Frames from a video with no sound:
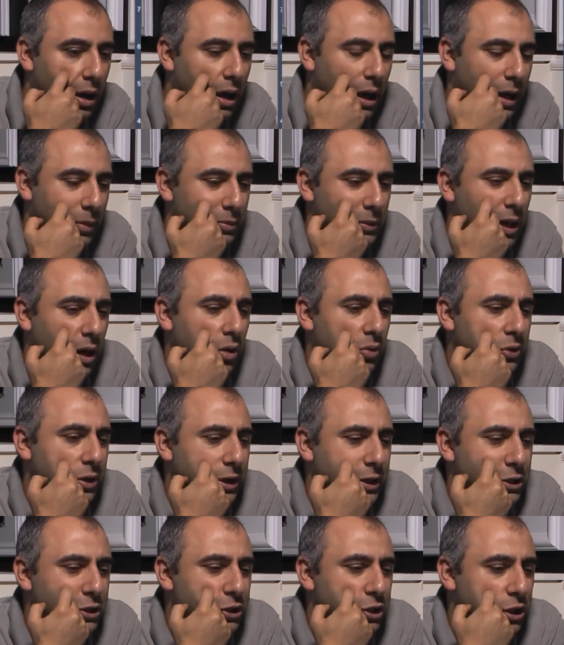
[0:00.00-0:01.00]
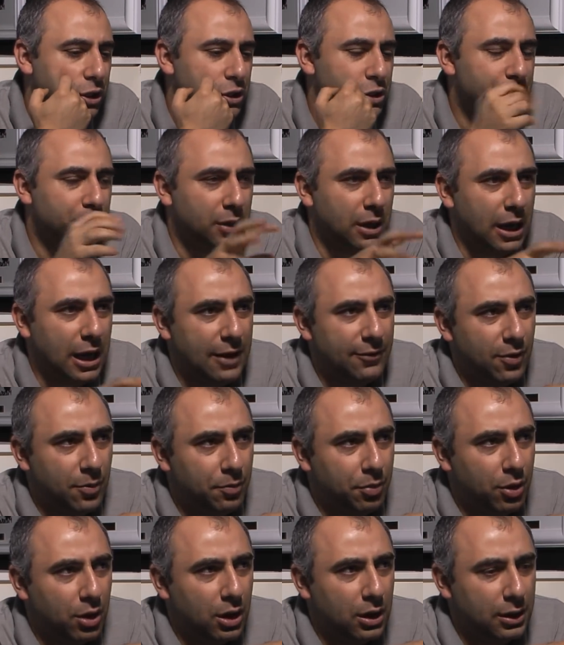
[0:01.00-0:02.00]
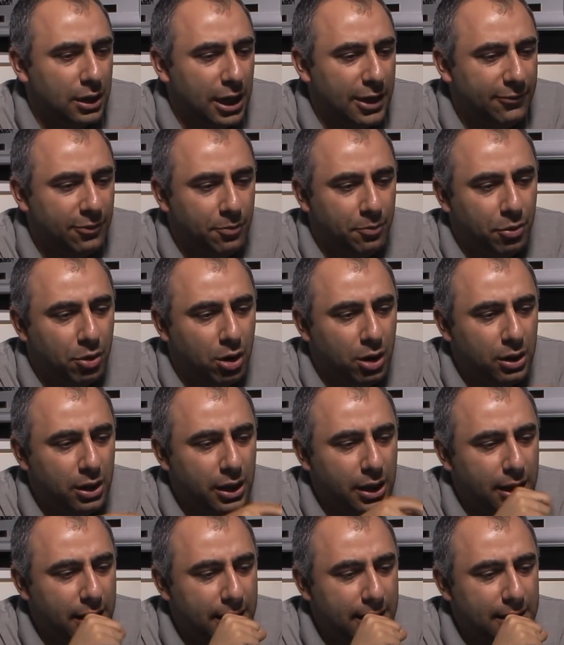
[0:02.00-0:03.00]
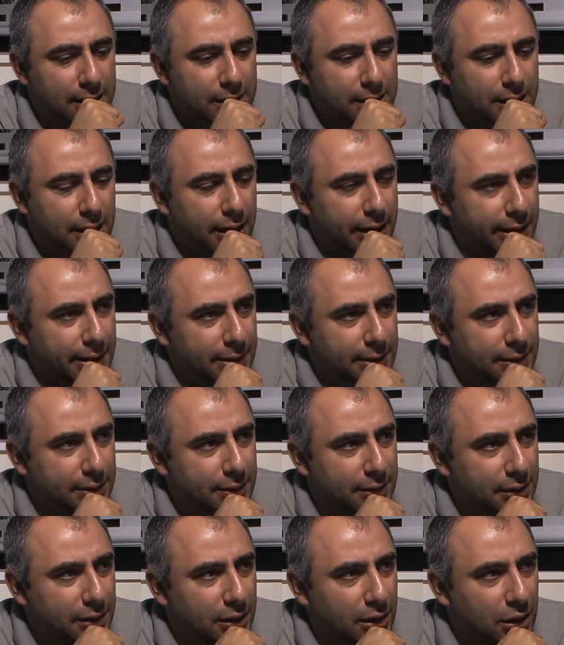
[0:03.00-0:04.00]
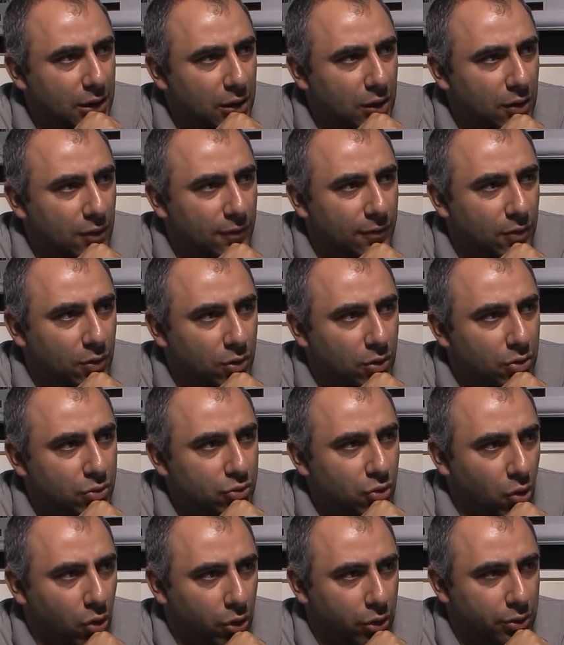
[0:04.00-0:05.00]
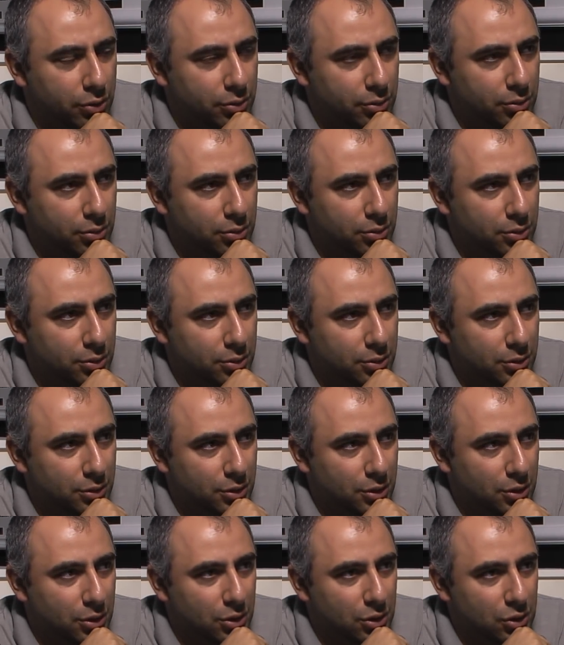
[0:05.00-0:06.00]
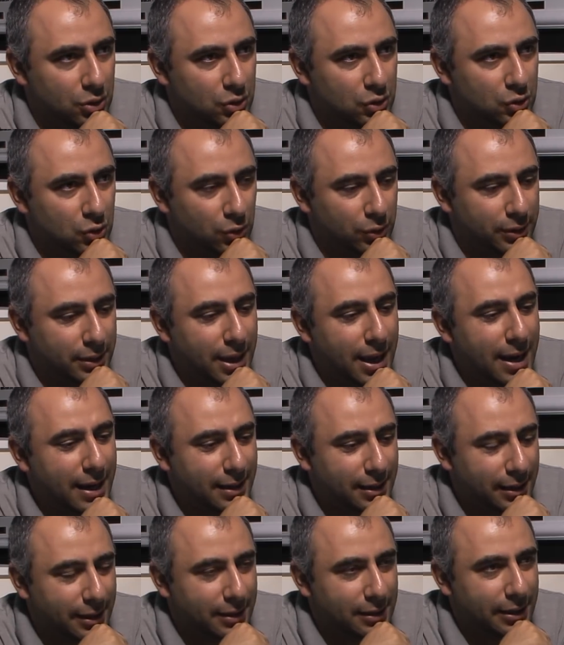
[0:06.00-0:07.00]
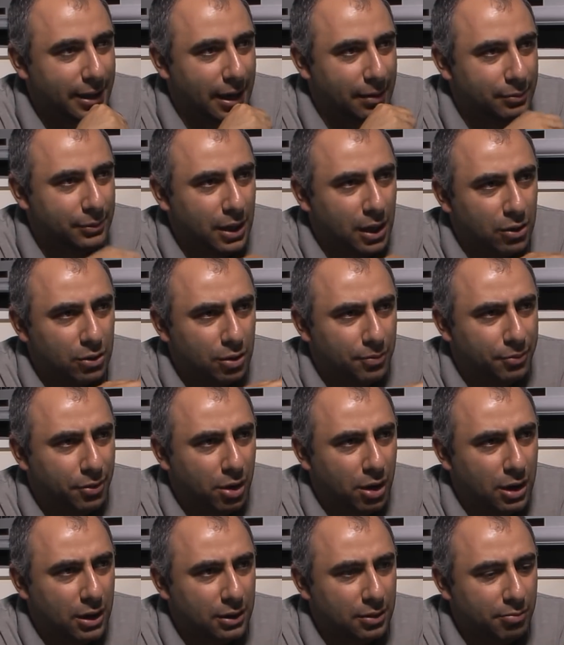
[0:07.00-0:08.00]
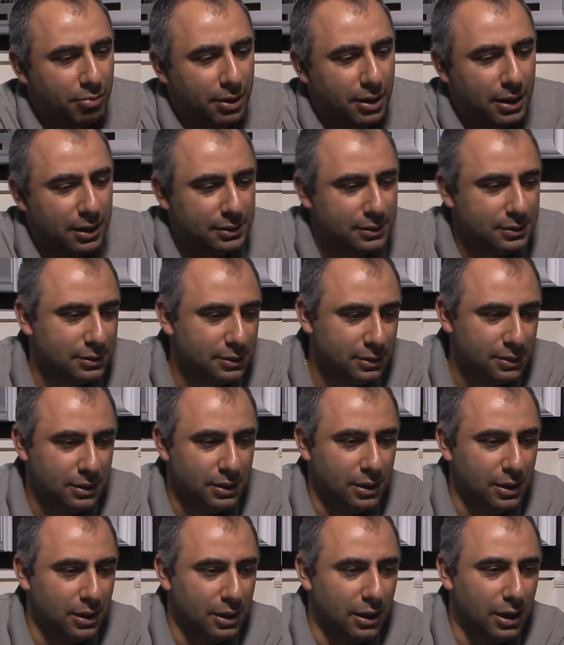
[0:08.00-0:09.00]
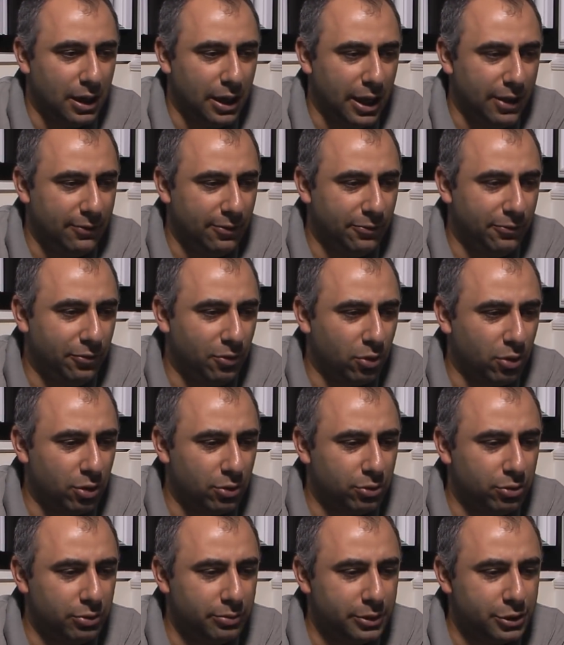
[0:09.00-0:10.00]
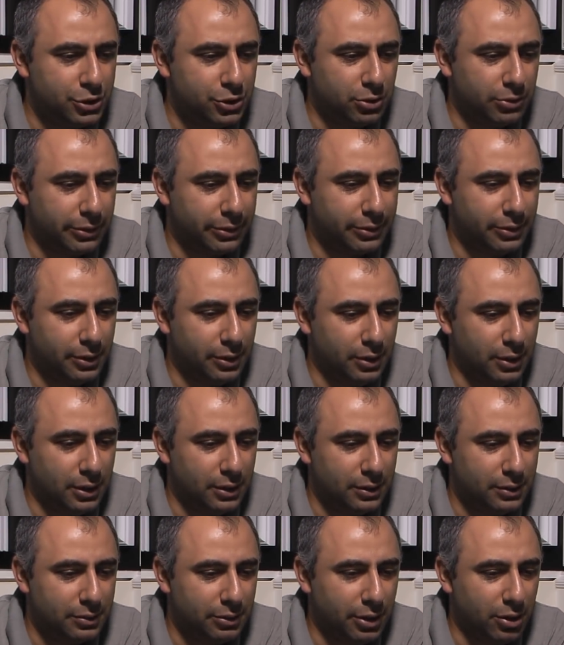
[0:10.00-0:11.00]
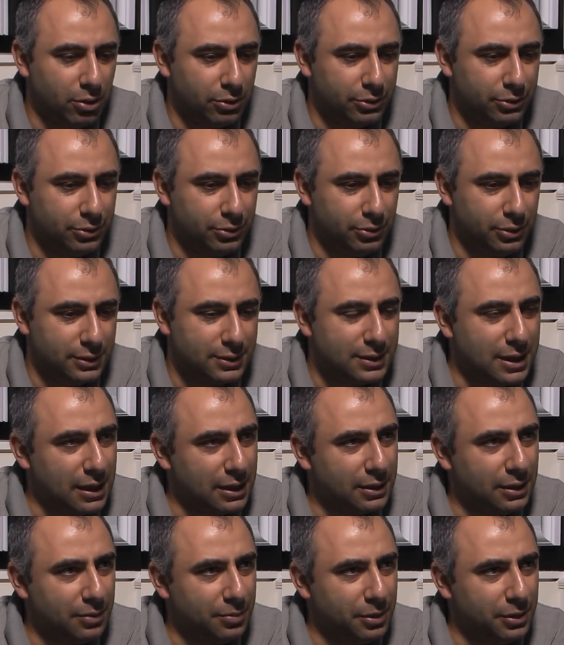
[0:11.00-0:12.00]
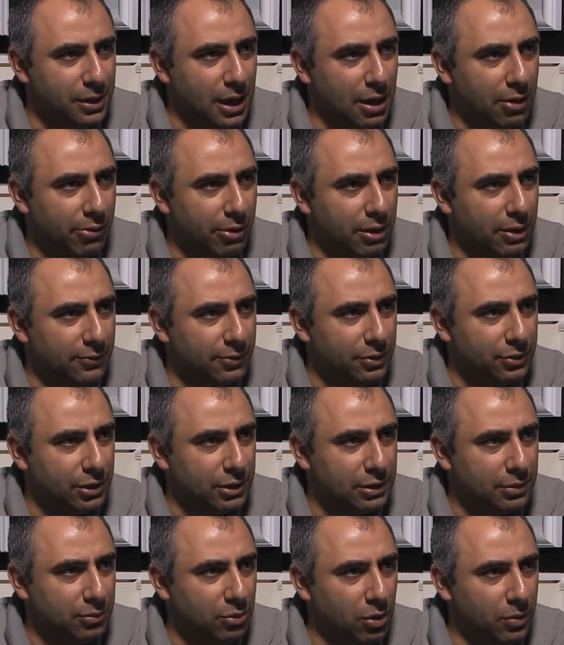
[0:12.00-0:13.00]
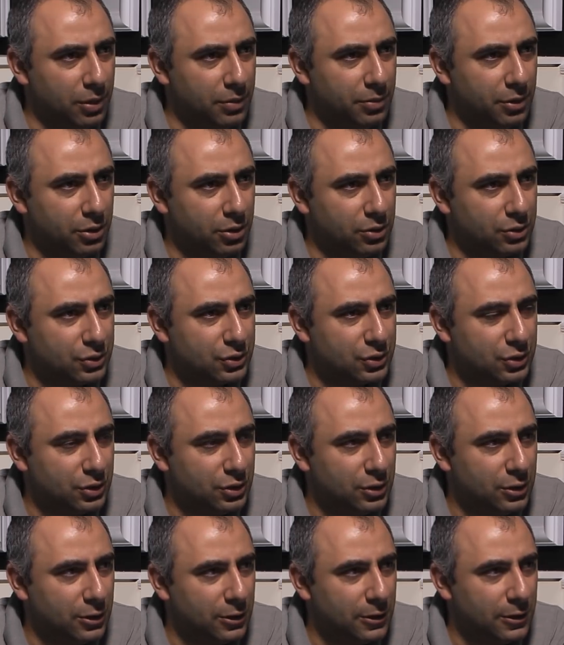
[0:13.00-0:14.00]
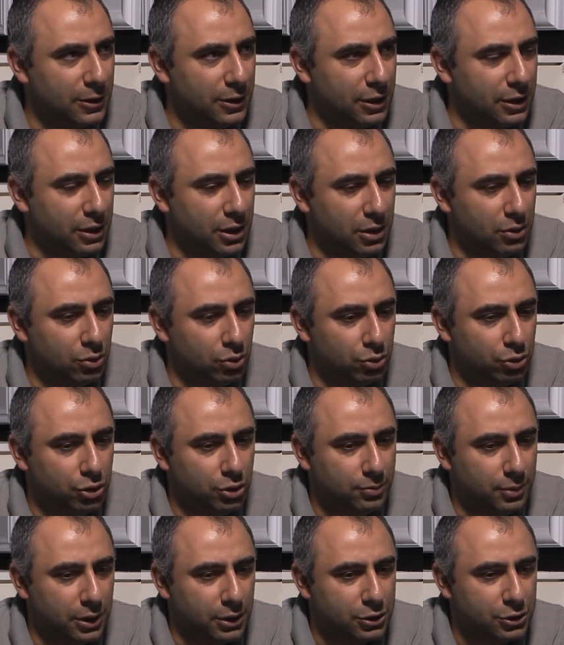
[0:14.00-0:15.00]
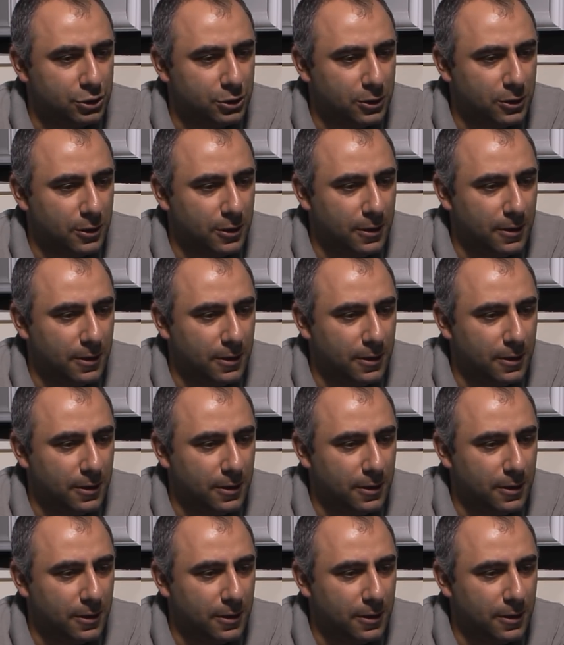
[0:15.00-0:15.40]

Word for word: I'm down the exchange, but I have a pawn. I have a pawn and a knight for a rook. So technically, I'm down a pawn, but I have a 4 on 2 majority, and 3 on 2, it's not going to be that relevant at the moment because he can do too much.